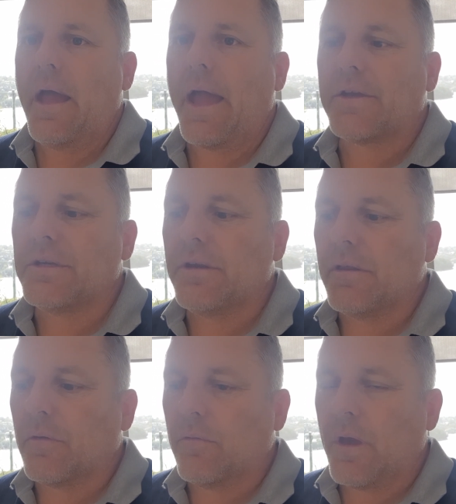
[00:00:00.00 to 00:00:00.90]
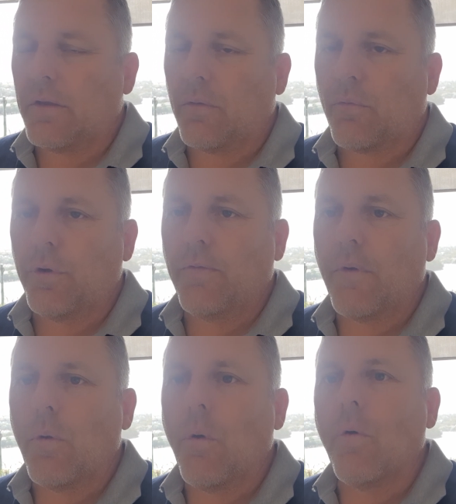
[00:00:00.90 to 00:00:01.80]
Action is at the root of
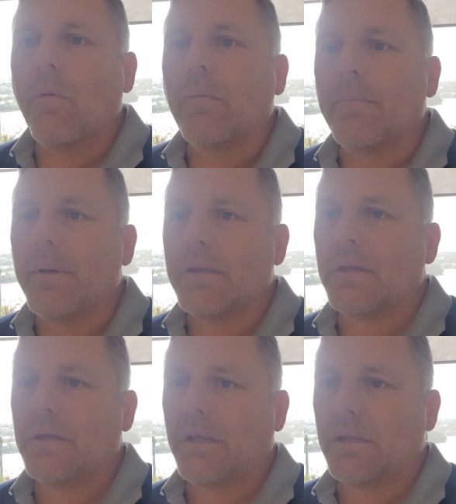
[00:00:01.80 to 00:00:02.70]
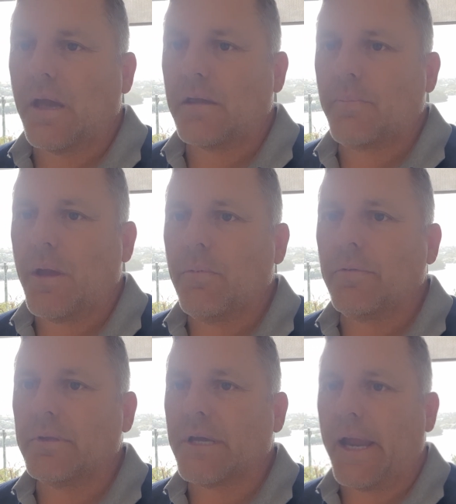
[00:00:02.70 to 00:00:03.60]
all business success.
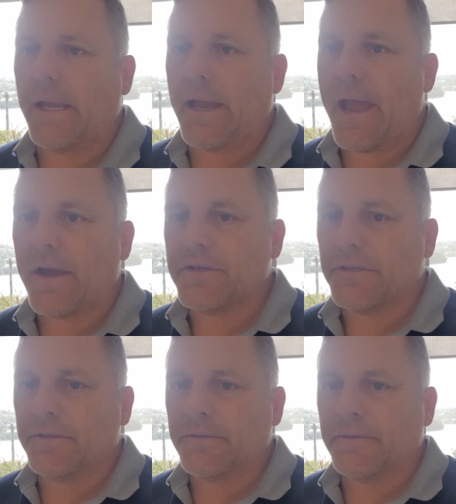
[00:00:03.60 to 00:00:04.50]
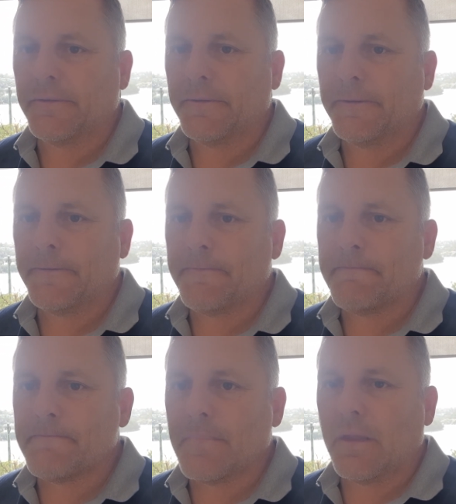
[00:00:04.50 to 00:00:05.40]
People that take action
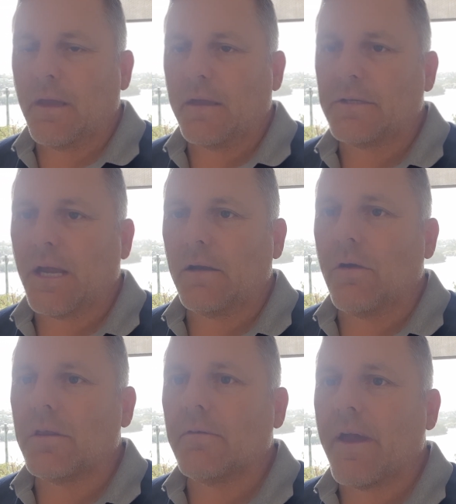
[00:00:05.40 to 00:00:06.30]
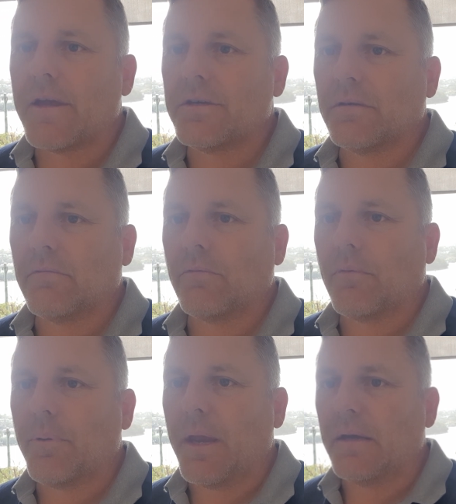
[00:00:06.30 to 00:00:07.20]
and take lots of action and
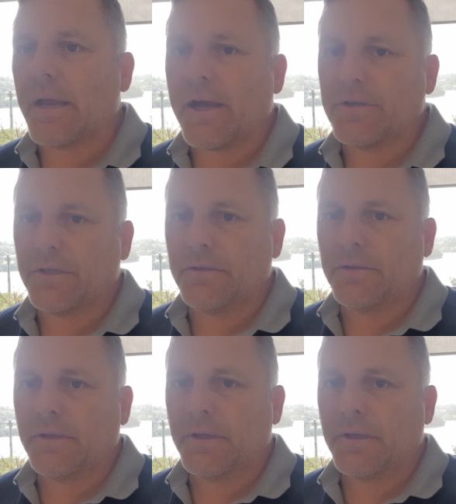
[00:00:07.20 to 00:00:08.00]
repeated action